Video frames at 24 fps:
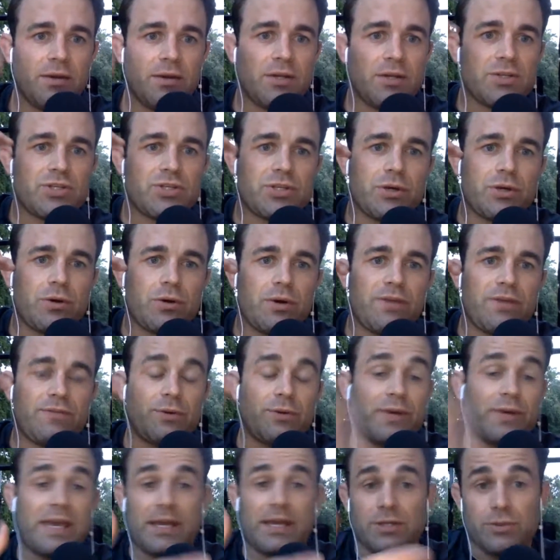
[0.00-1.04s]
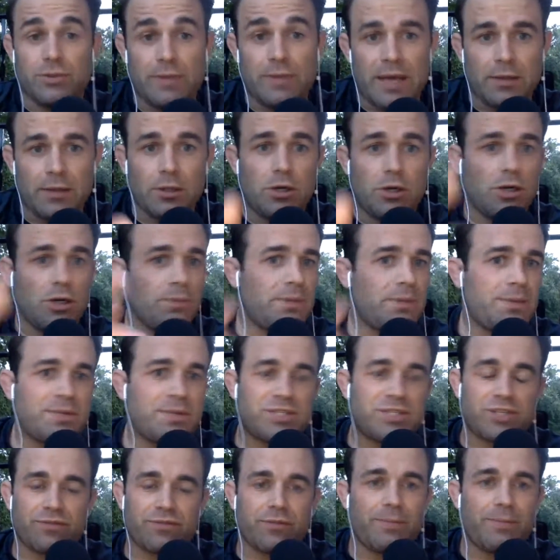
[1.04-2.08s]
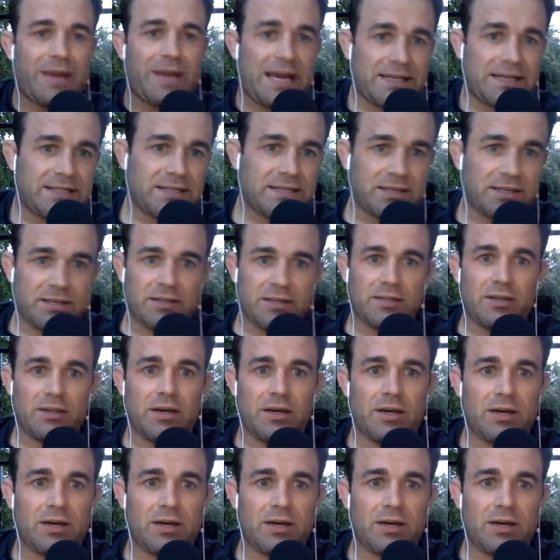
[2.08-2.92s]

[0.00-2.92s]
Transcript: So if you can't do that long, maybe it's just from 9 to